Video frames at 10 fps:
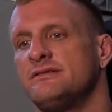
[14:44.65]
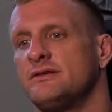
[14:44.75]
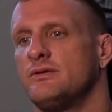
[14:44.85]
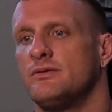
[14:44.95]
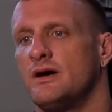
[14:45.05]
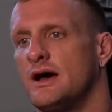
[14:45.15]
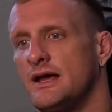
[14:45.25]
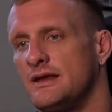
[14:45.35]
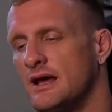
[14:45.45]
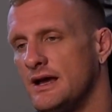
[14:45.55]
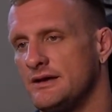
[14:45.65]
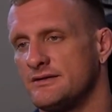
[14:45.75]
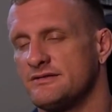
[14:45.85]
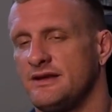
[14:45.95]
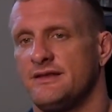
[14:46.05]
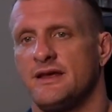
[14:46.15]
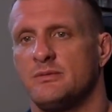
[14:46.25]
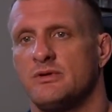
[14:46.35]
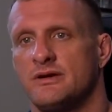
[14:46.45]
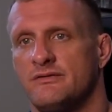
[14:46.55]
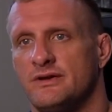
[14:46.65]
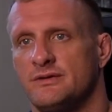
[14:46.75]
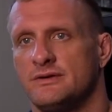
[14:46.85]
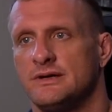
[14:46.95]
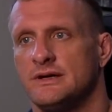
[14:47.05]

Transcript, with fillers: So I understand that point of view.